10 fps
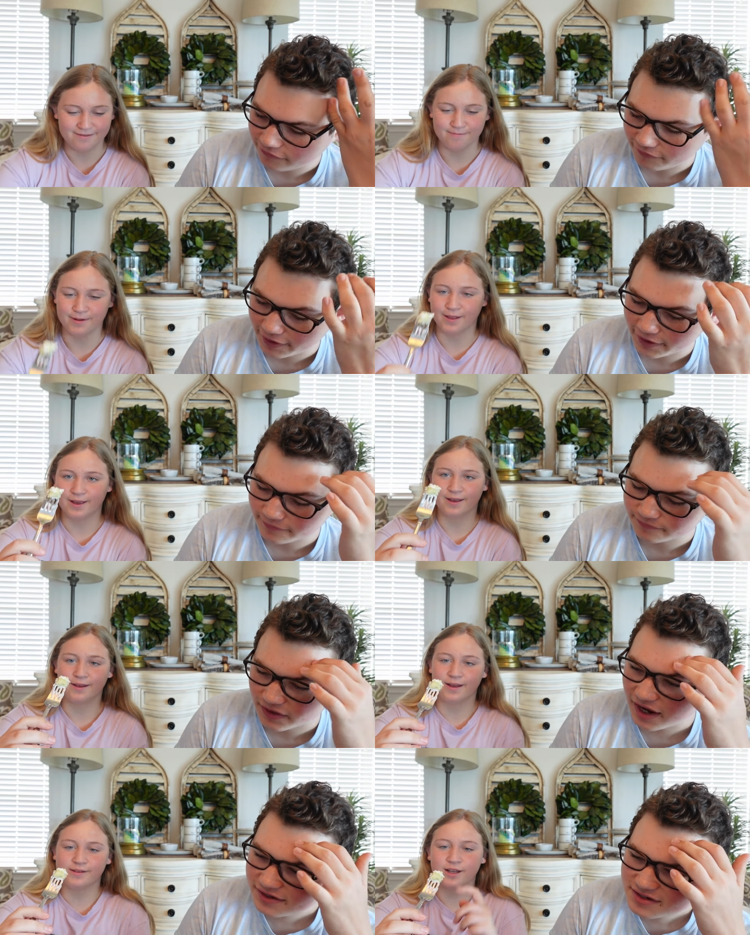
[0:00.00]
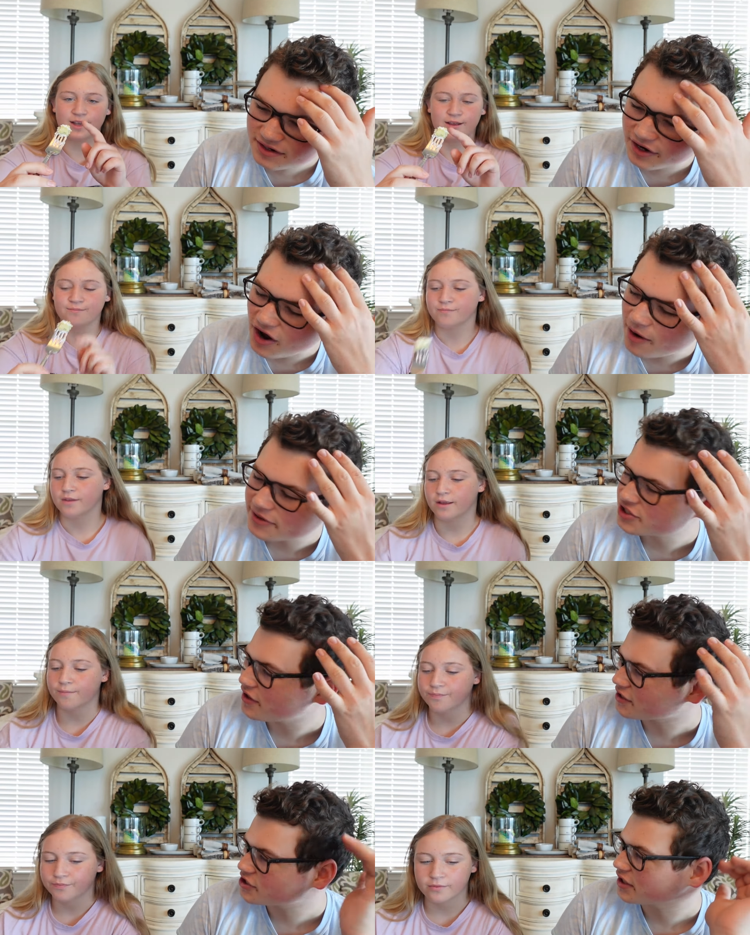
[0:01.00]
Speaker 1: fan. like, I still like don't know how much you
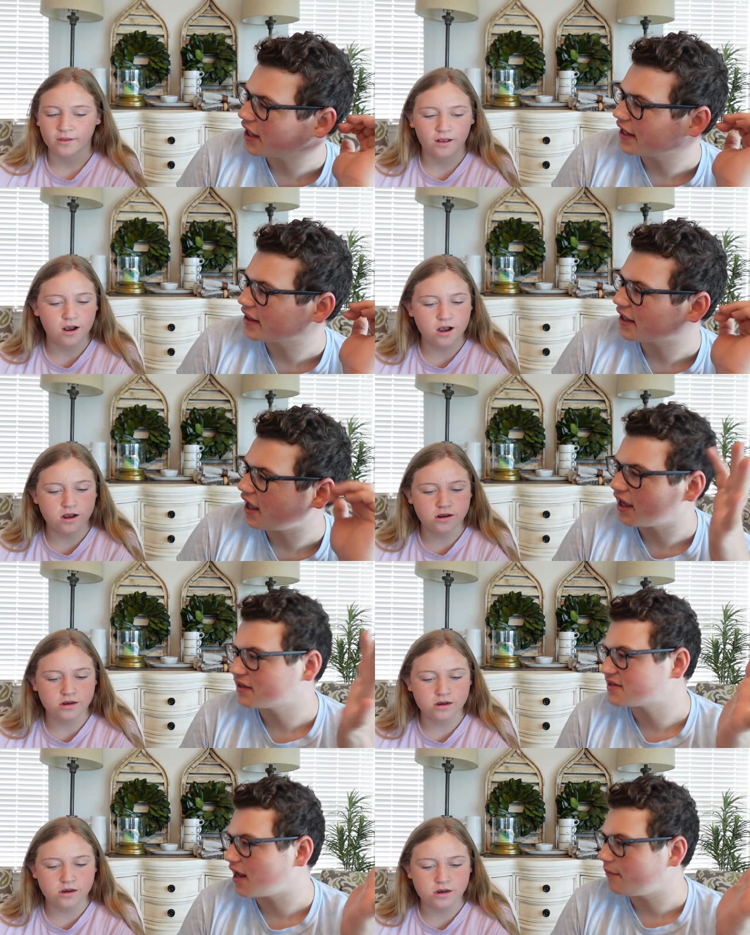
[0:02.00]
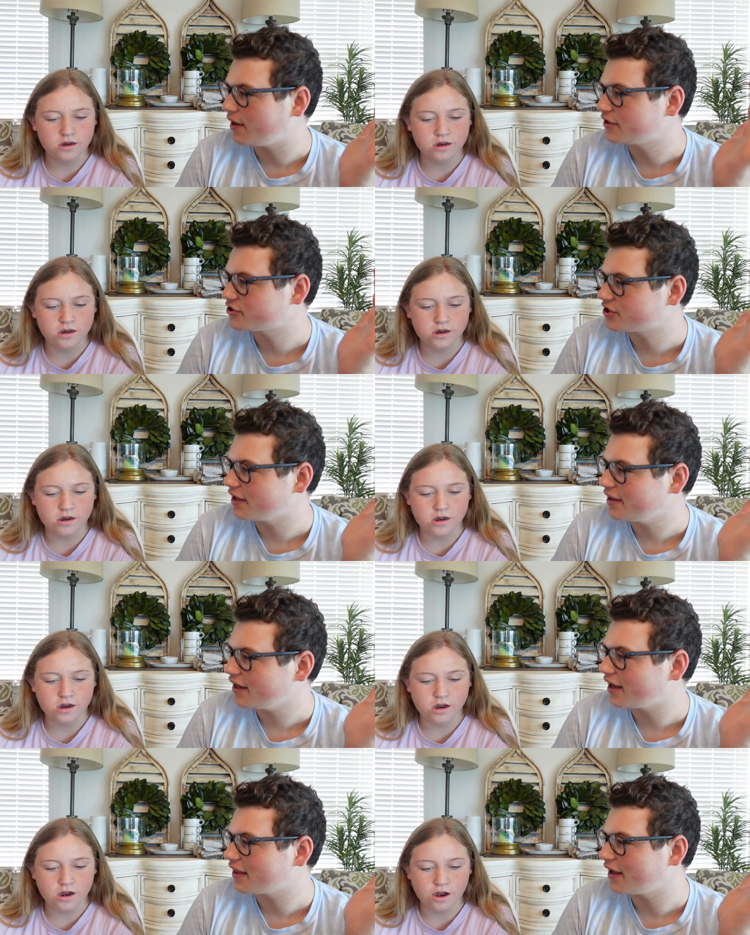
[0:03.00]
actually like the cakes that much. I think
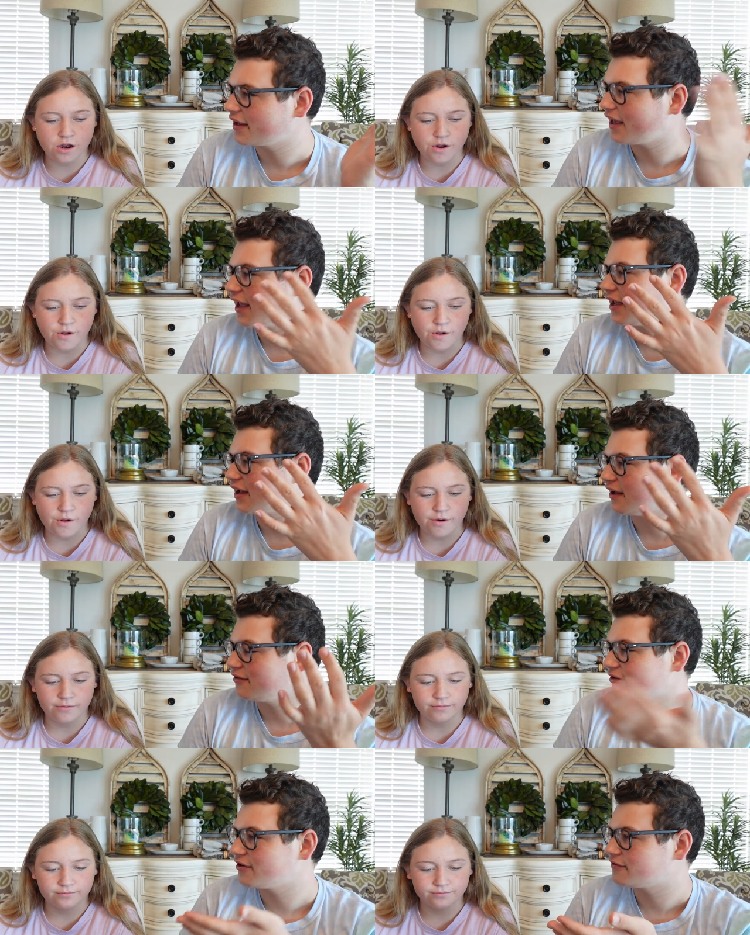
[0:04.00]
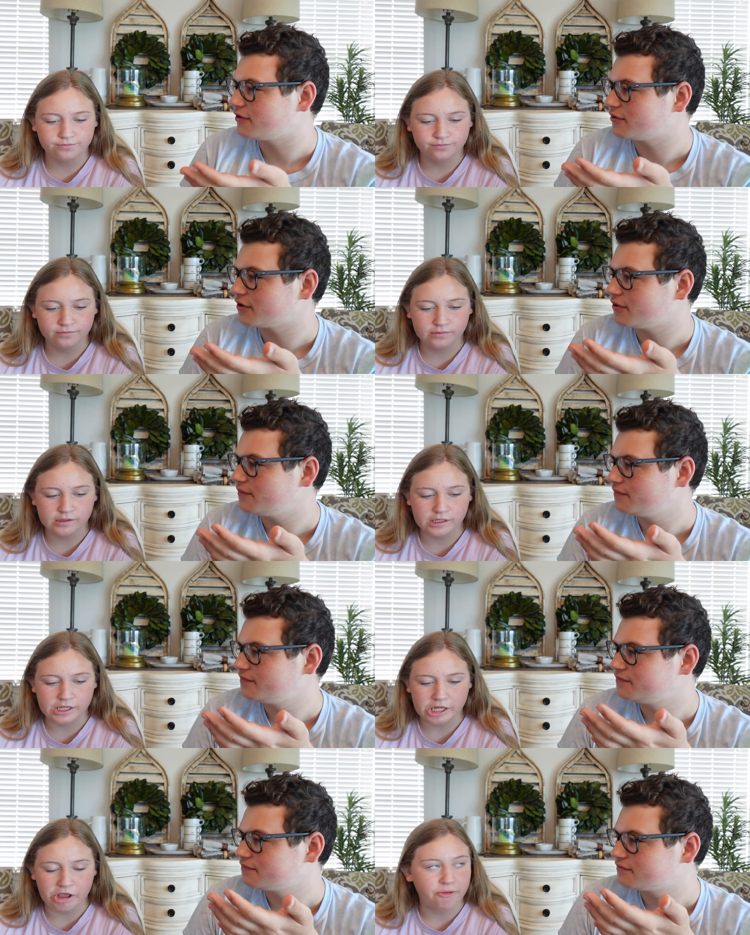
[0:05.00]
I like cake. I don't know if you do.
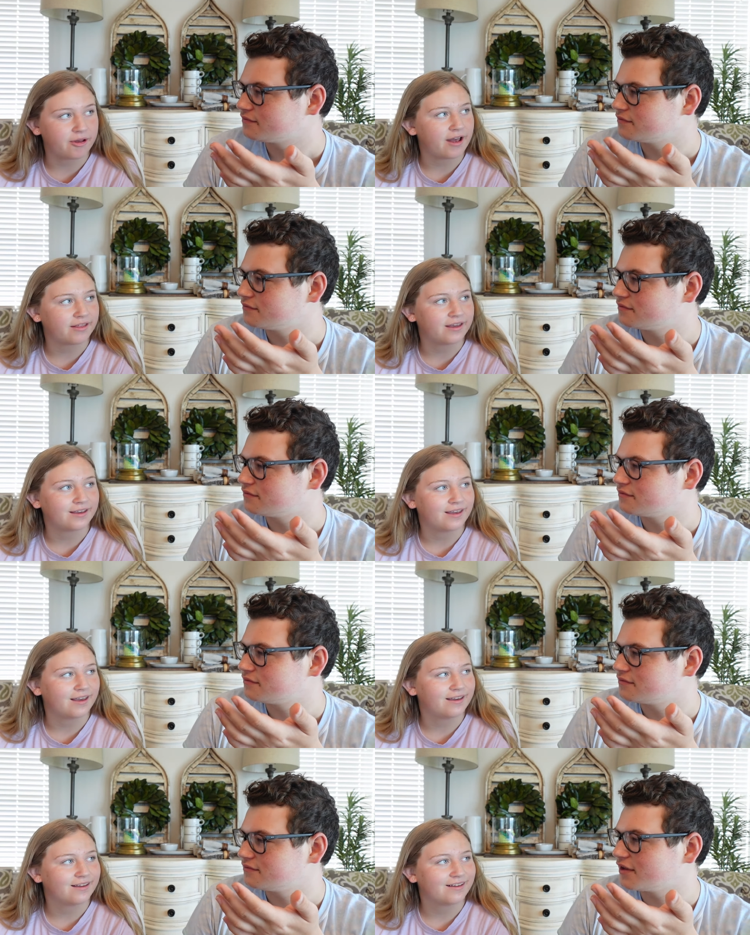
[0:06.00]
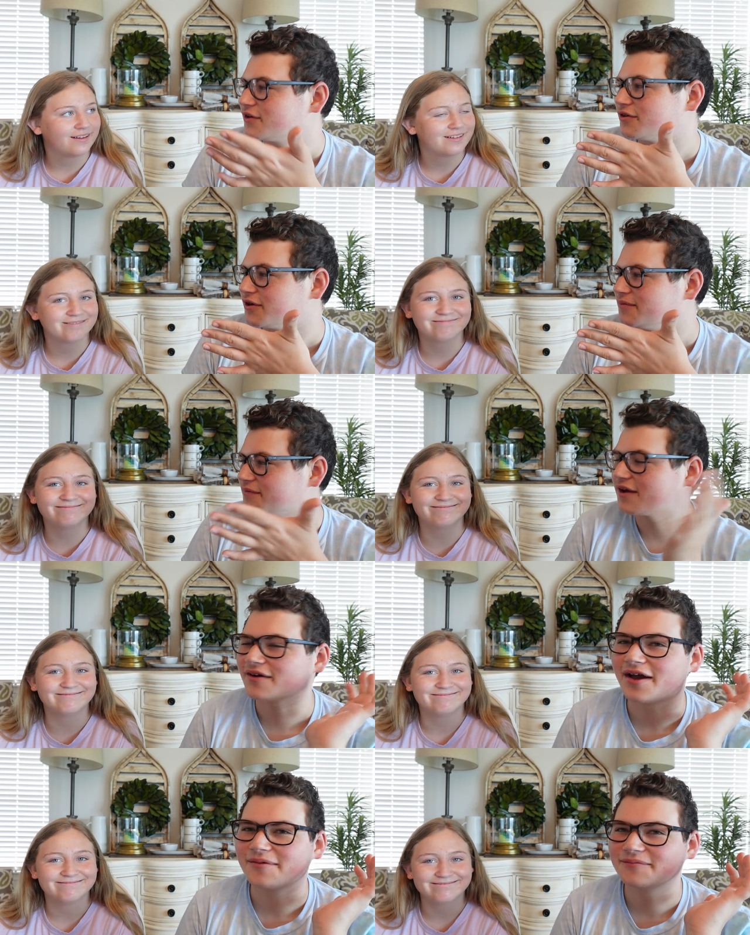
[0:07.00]
Speaker 2: I mean, I like cake. You
Speaker 1: do?
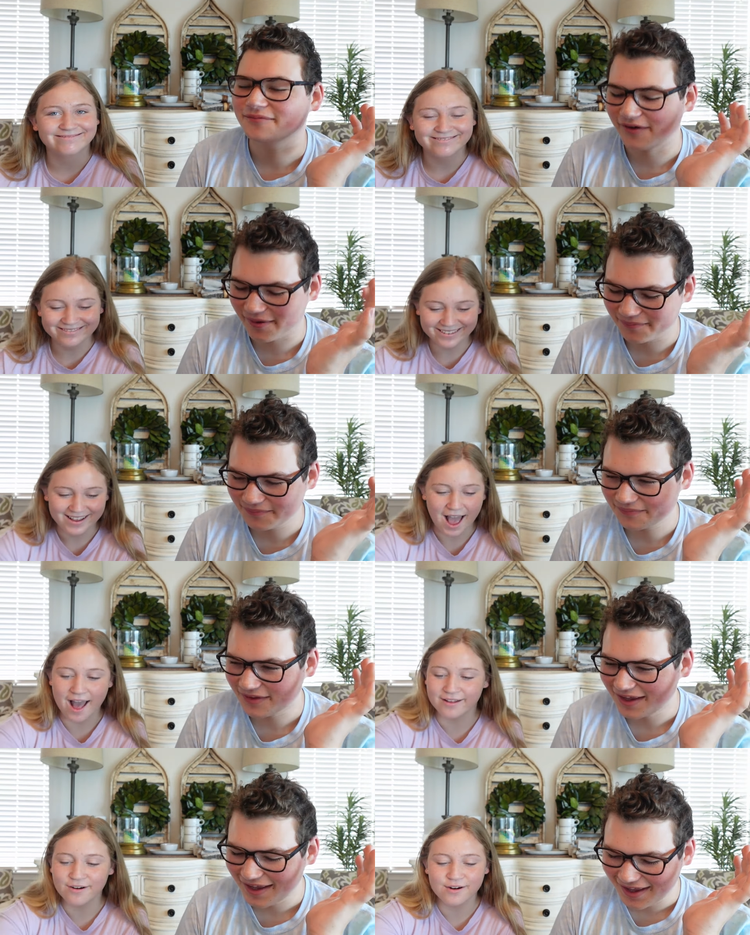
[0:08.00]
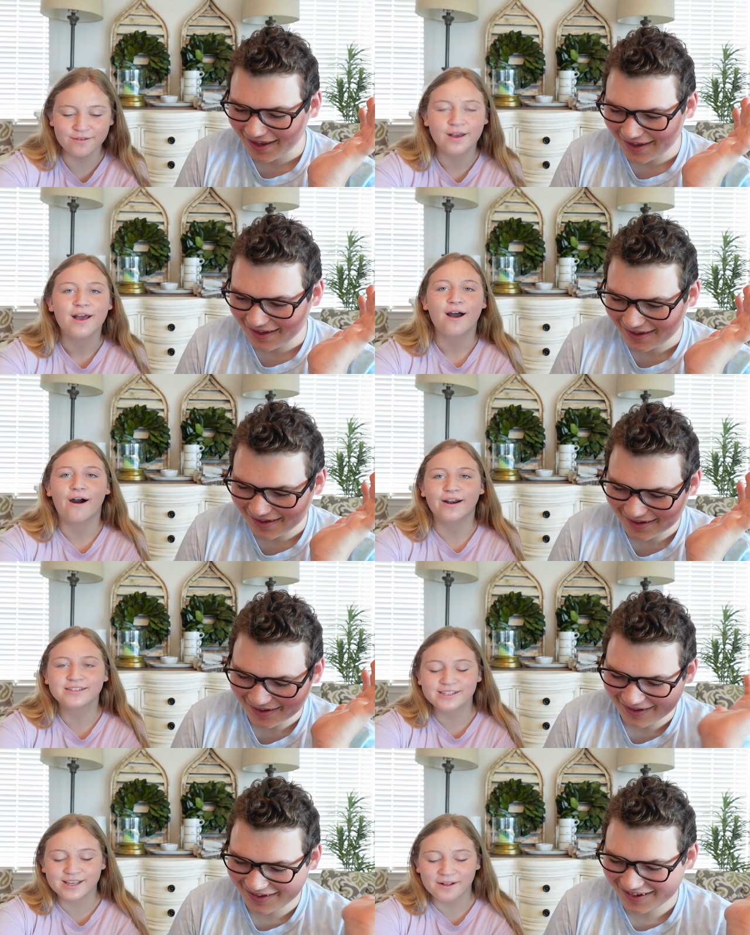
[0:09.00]
Okay, well.
Speaker 2: I don't even,
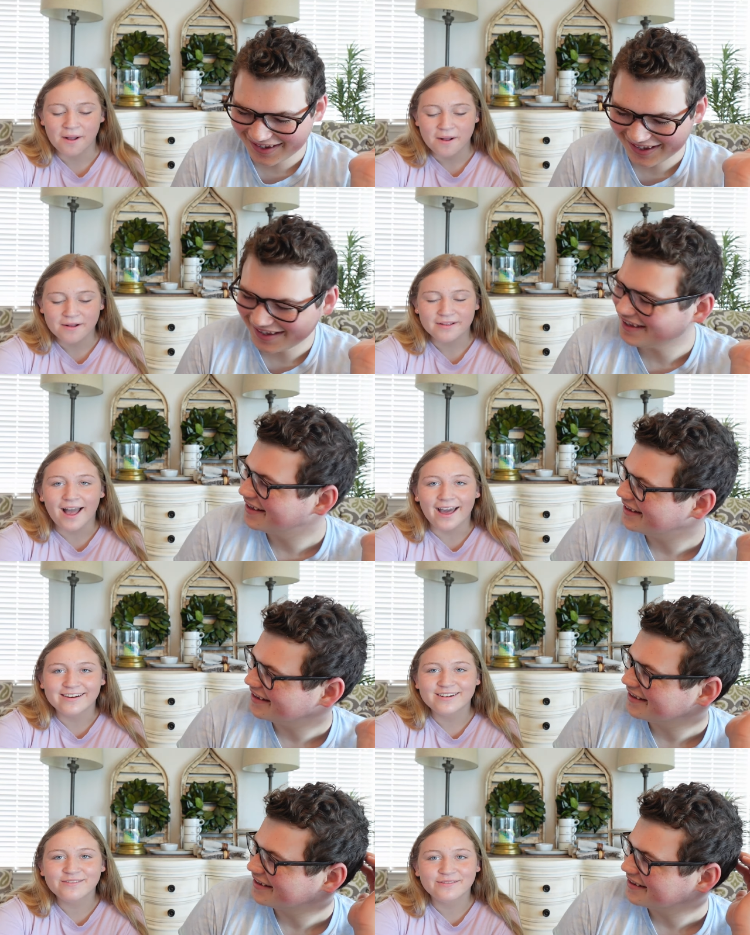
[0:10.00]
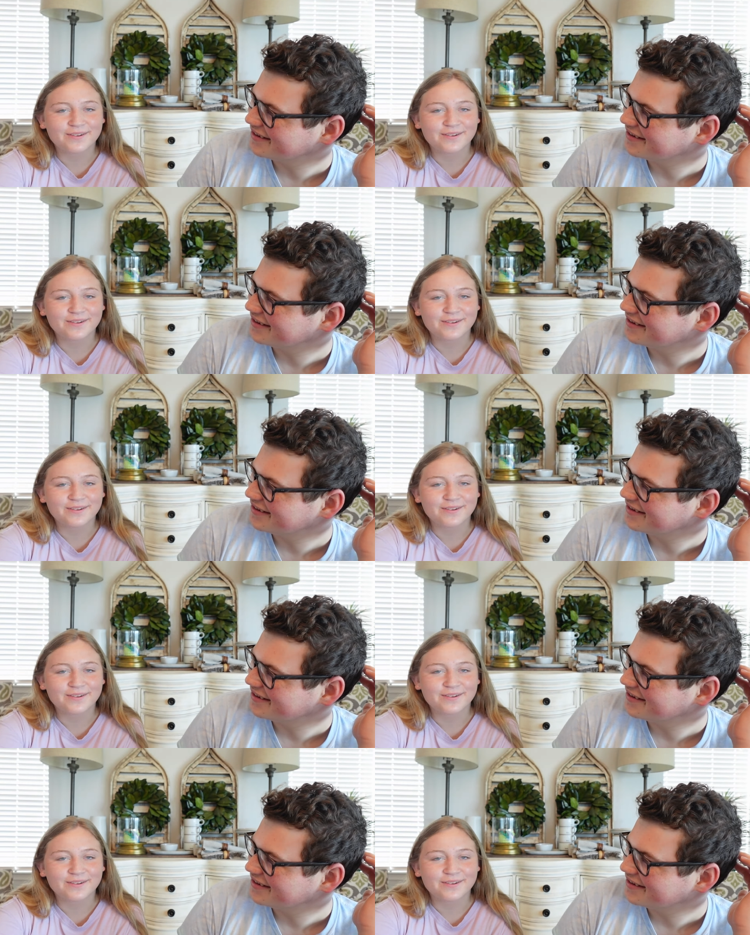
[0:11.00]
honestly, I don't even